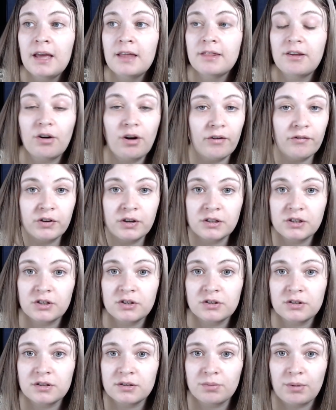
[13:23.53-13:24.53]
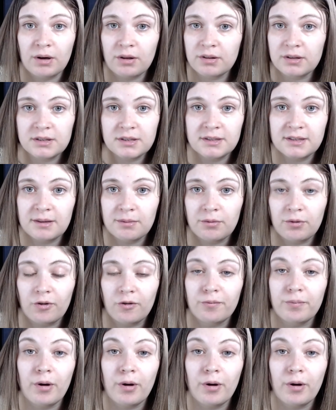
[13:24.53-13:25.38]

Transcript: There are other conditions as well, this is similar,